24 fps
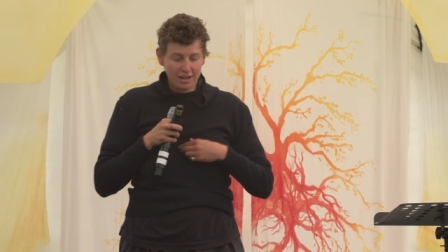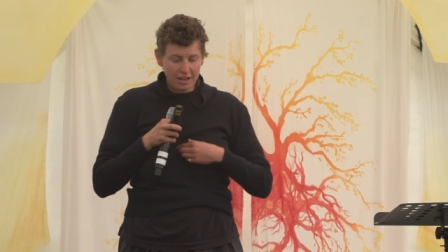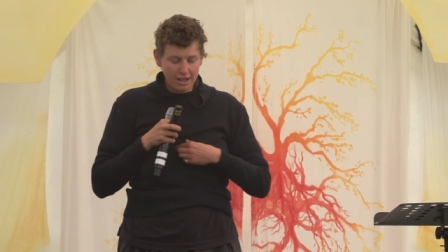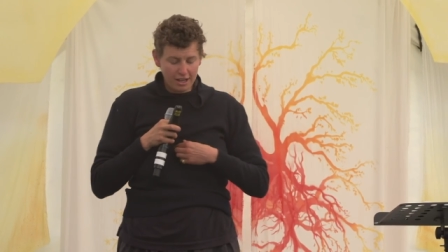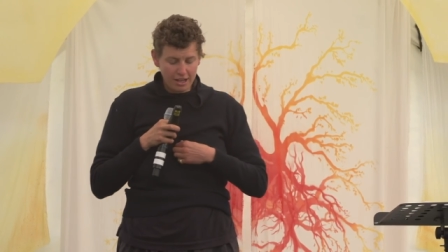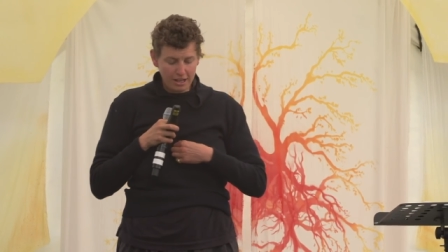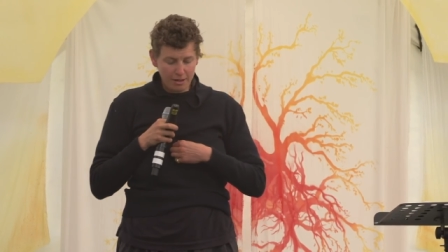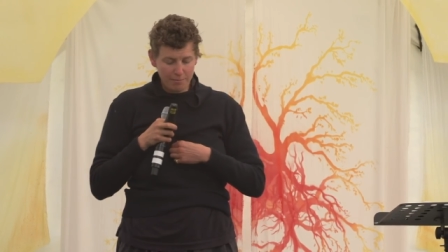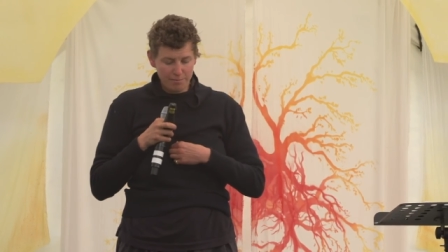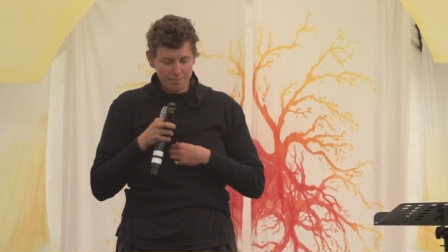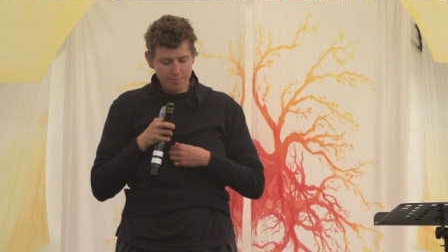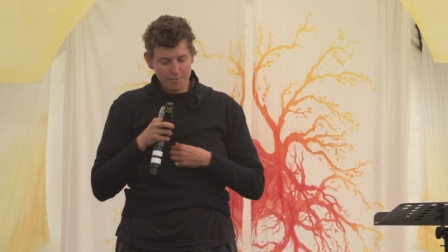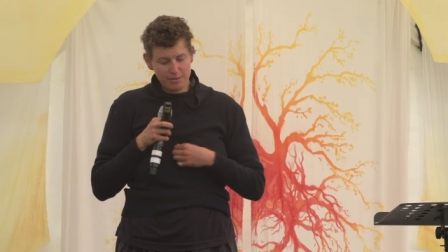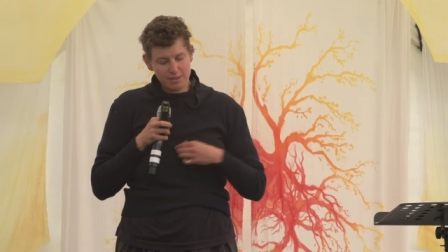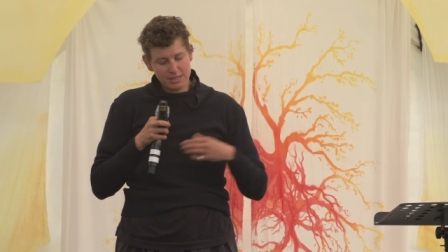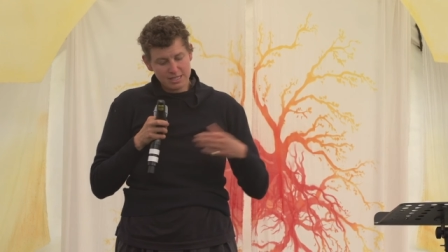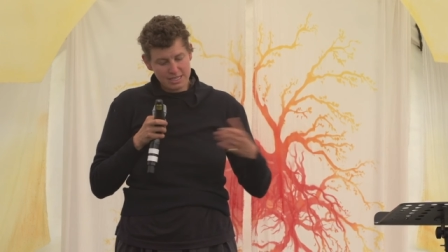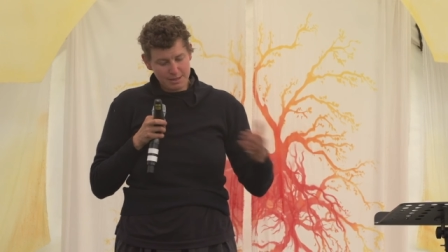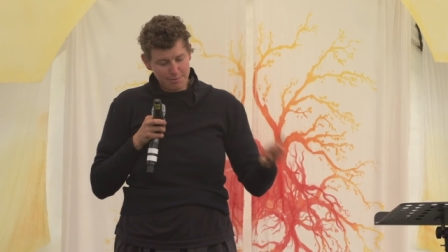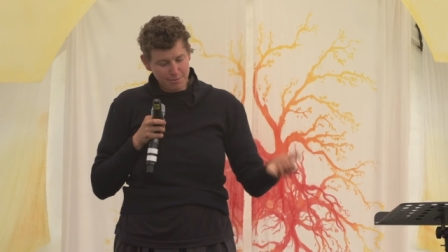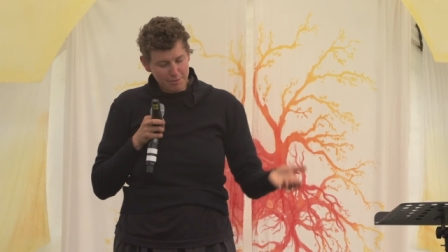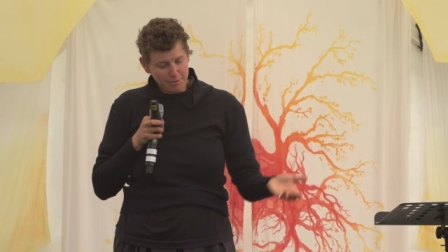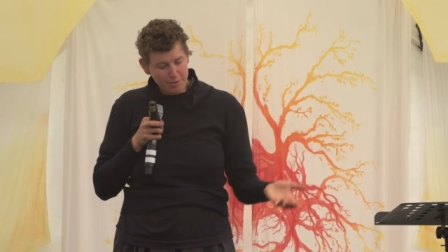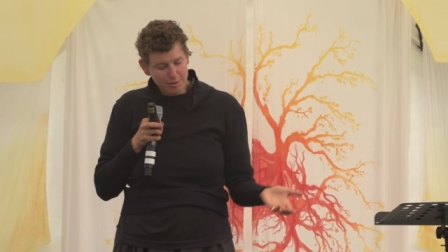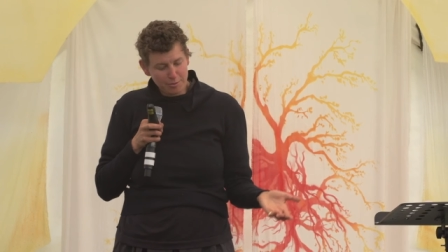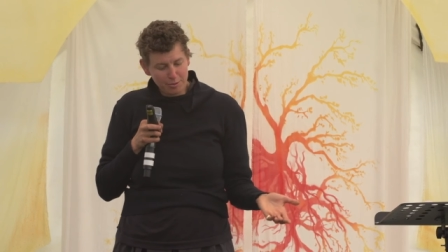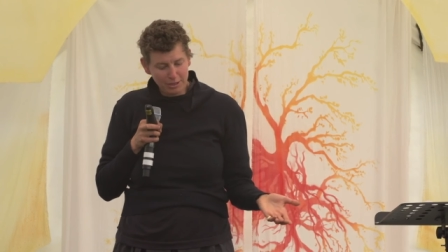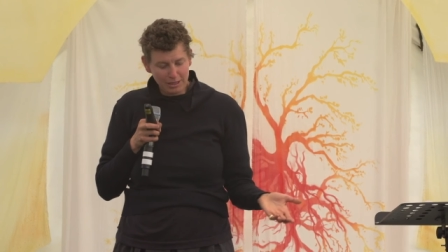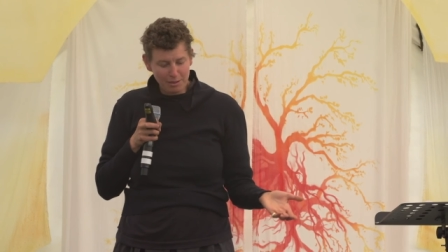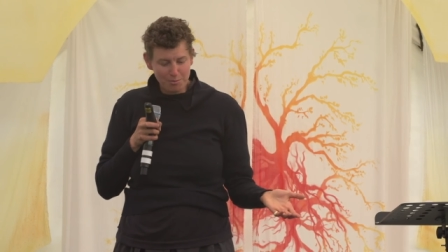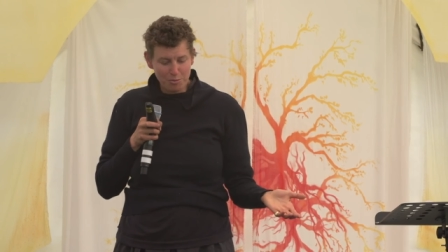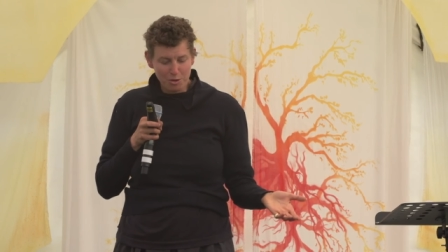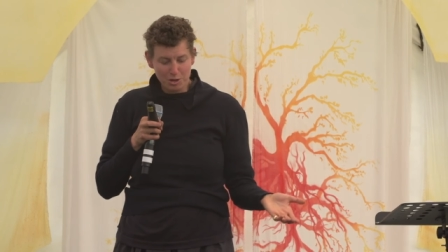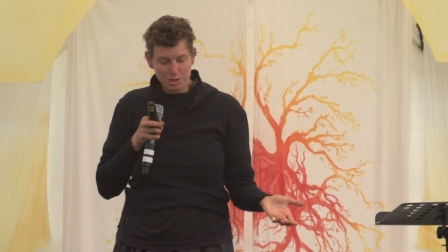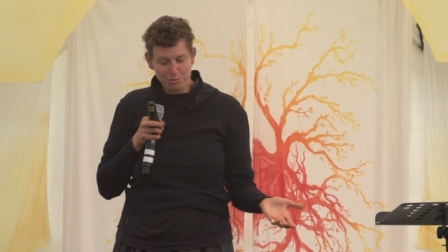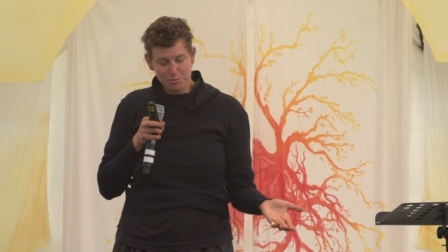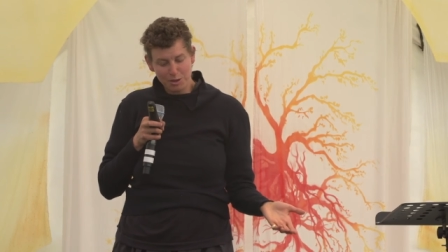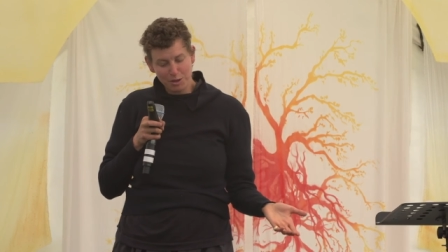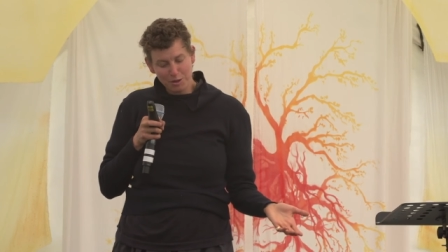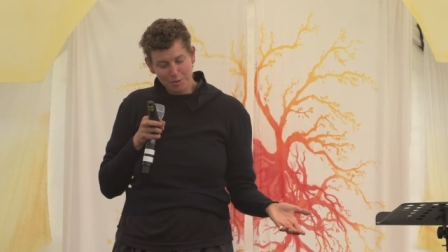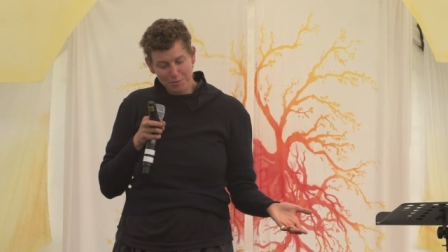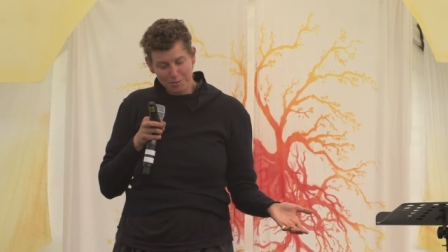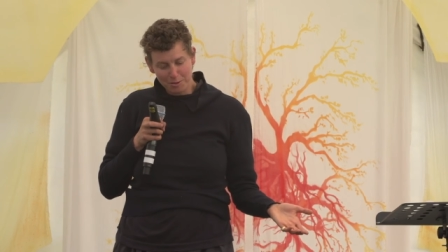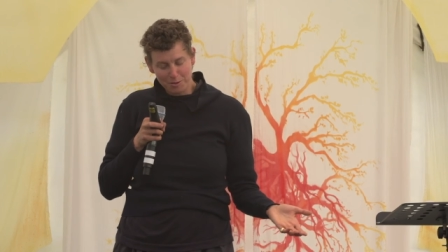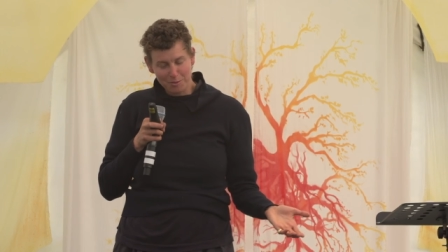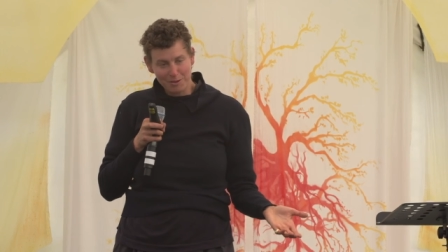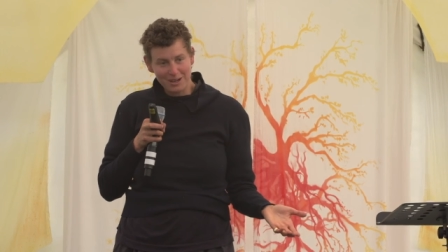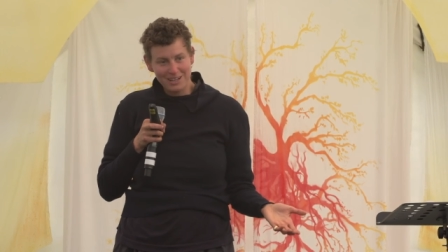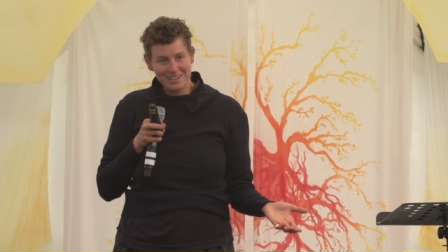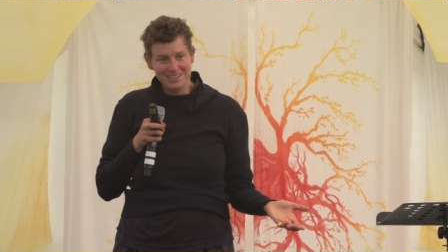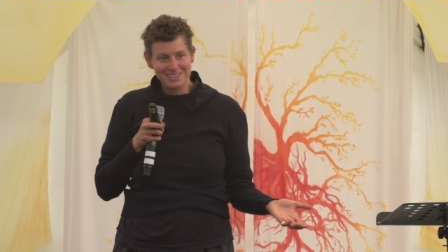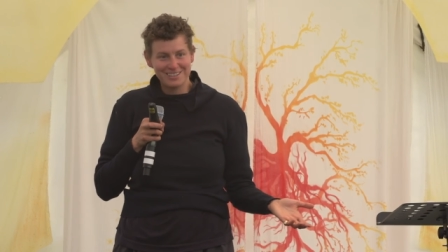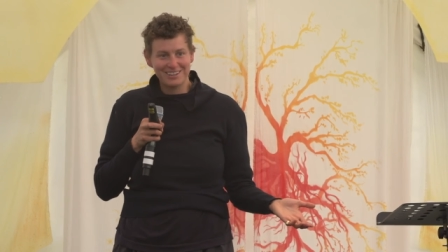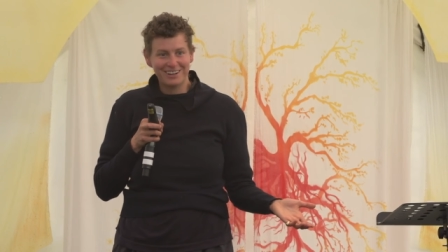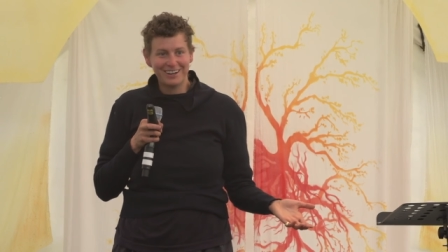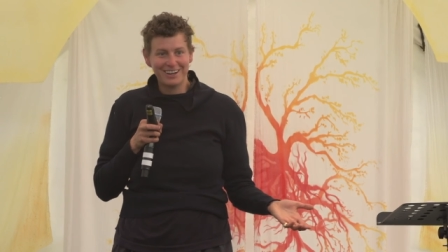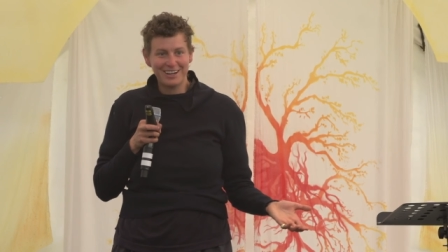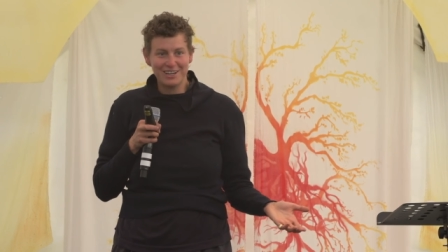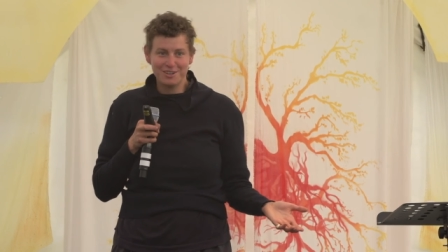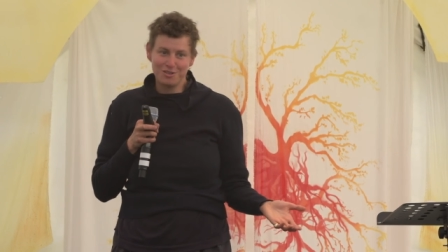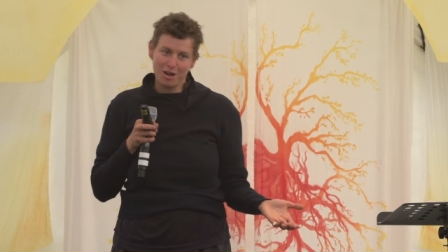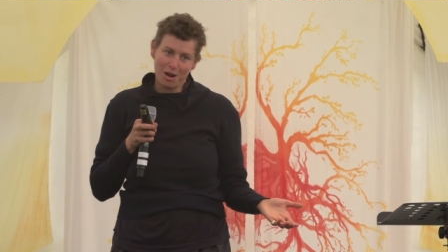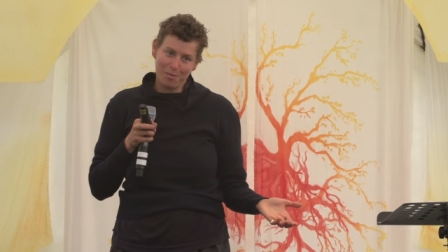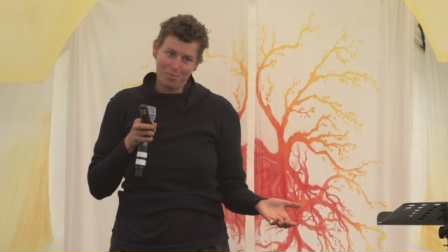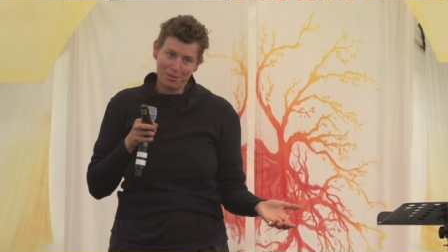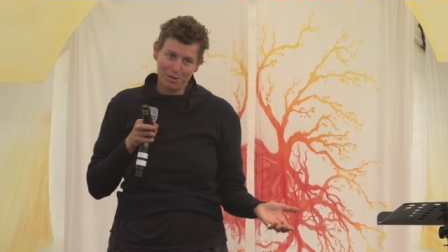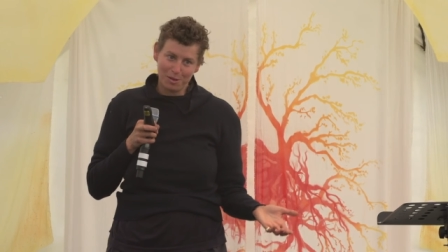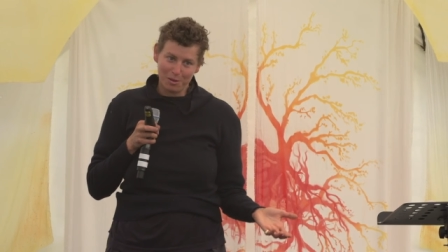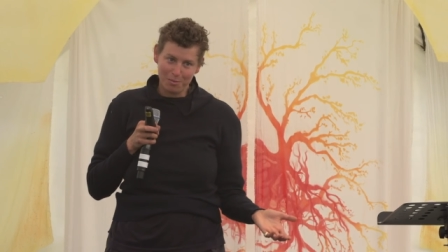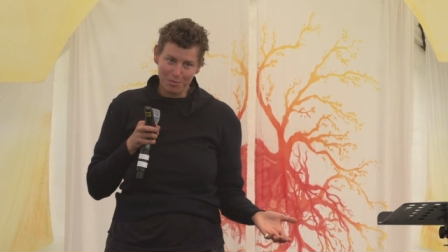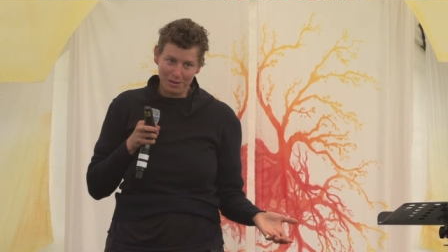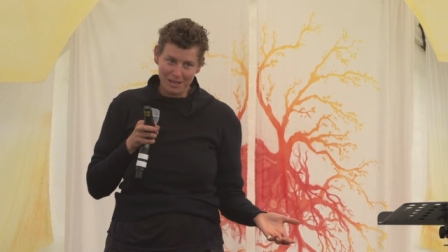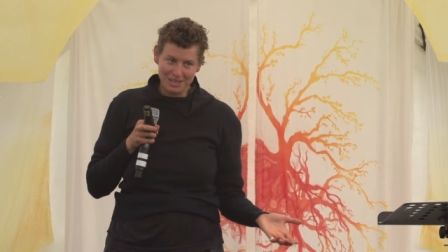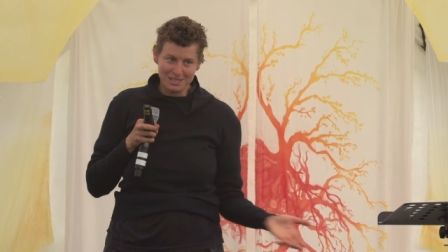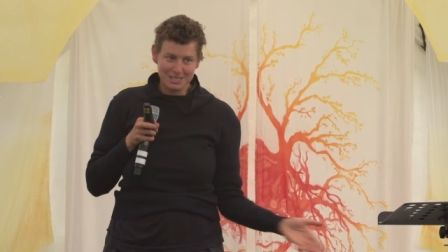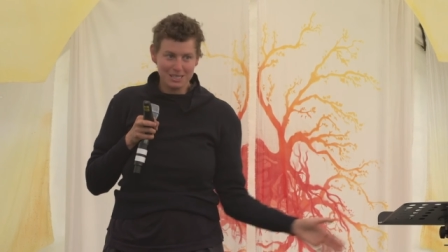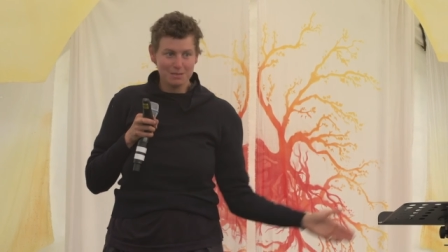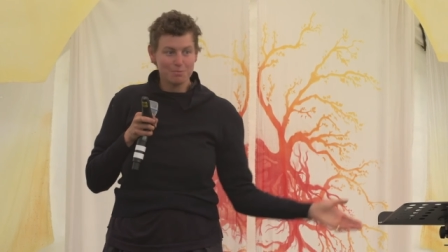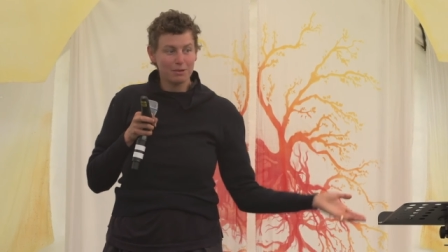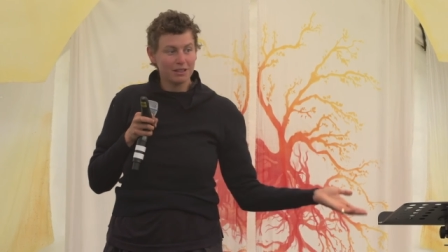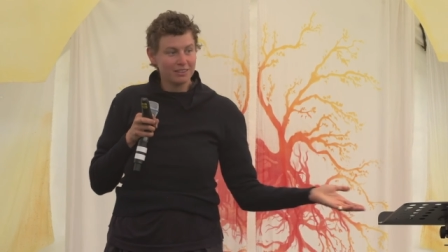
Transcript: Um, some of the really most beautiful ones are in tropical places,